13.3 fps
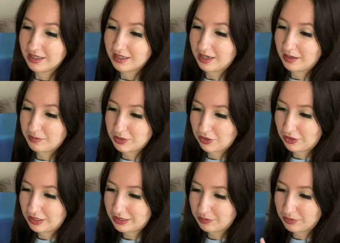I'm
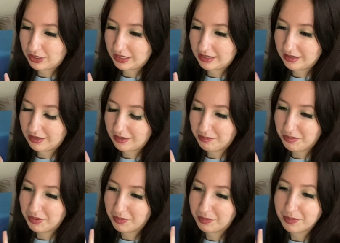sorry to bring it up,
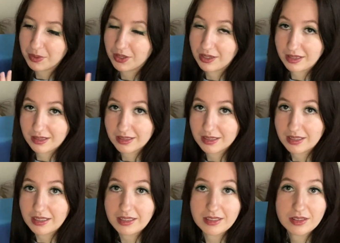but
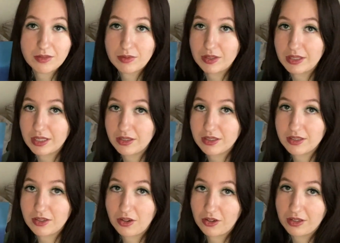it is a really good
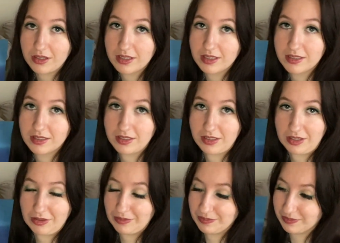song. So
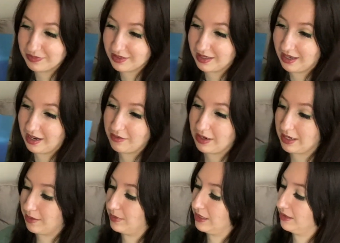I
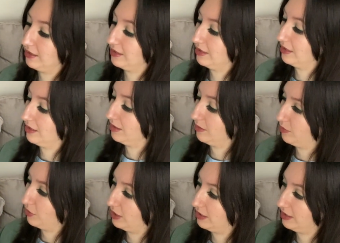recommend listening to
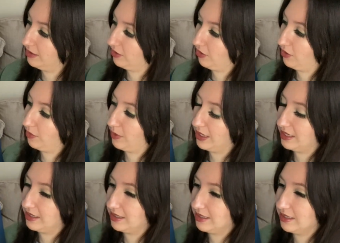Breathing Song by
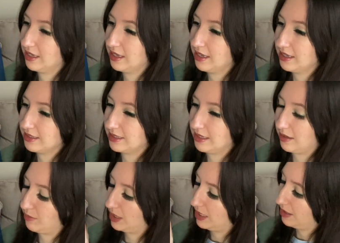
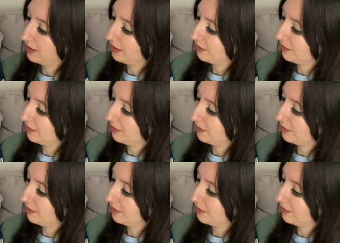Samia.